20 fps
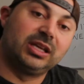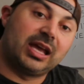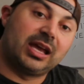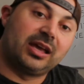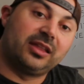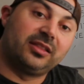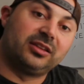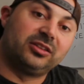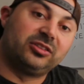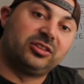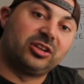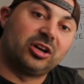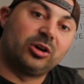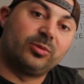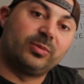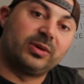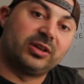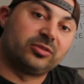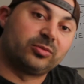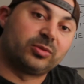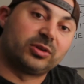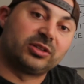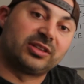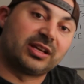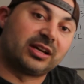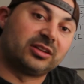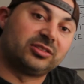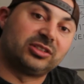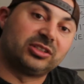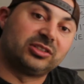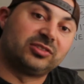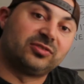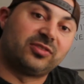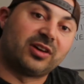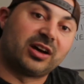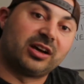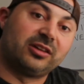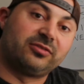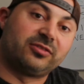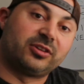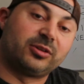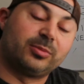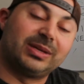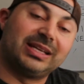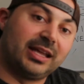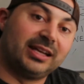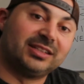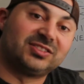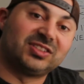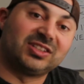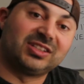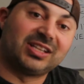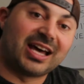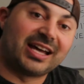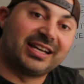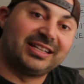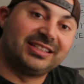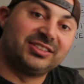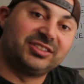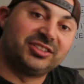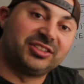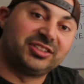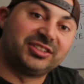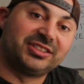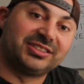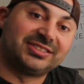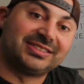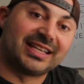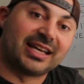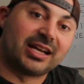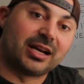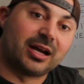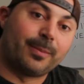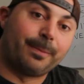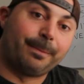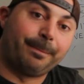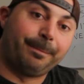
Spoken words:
and the dome has worked out just fine for me, and it's a lot easier to set up.